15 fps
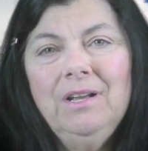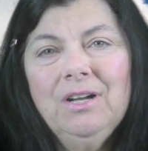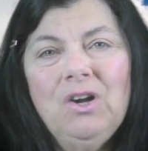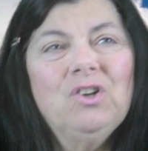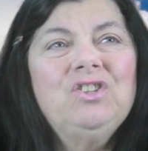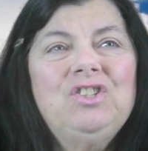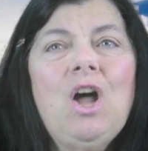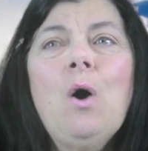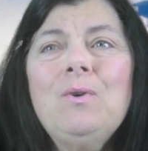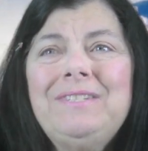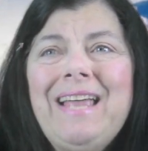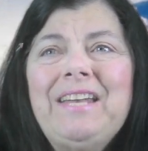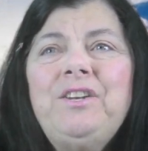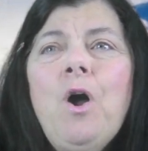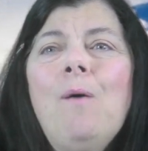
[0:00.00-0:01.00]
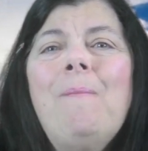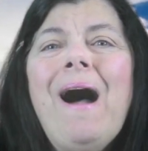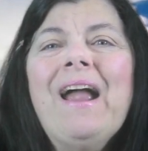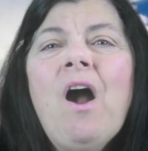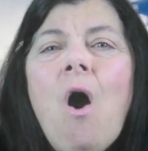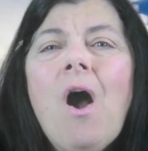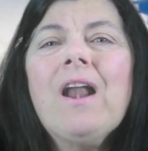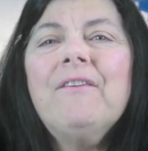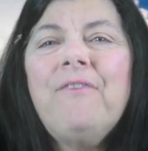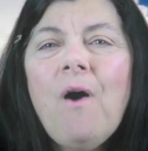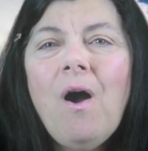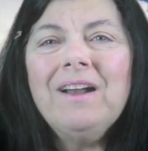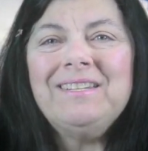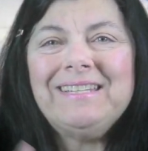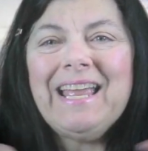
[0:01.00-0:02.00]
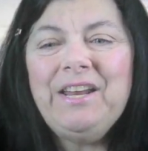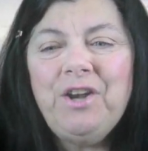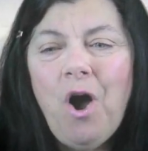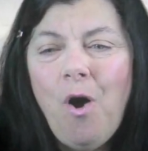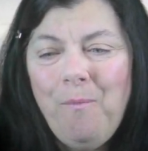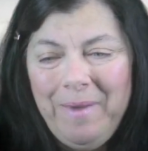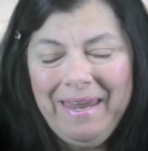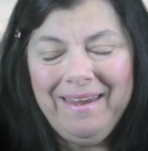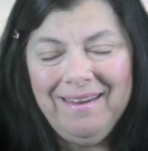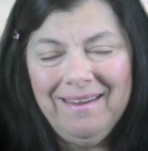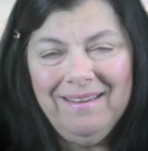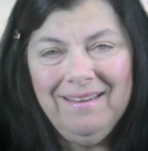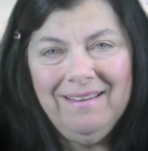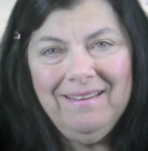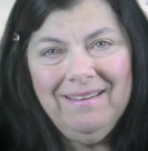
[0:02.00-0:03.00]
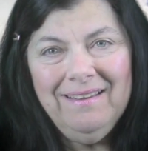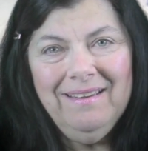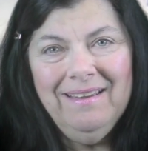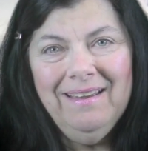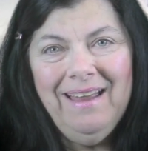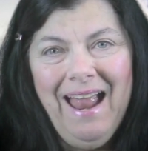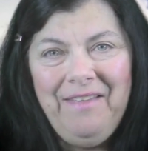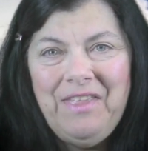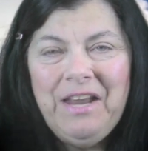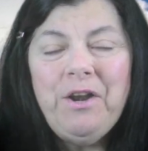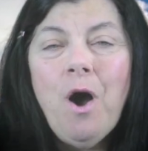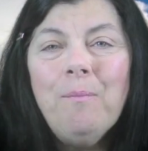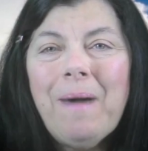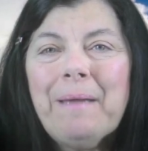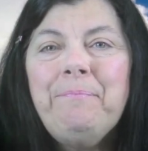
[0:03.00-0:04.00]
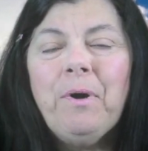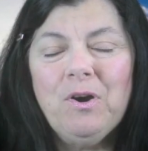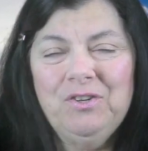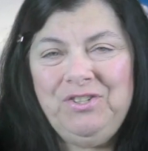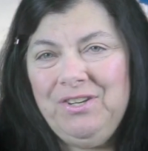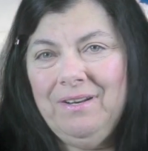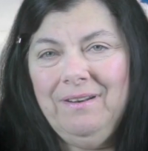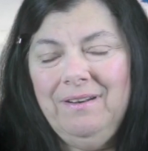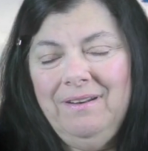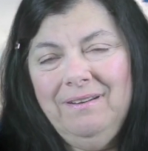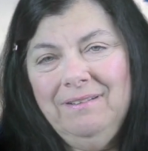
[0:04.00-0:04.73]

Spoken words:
Because those that know my heart of hearts, they know me. And they know my person.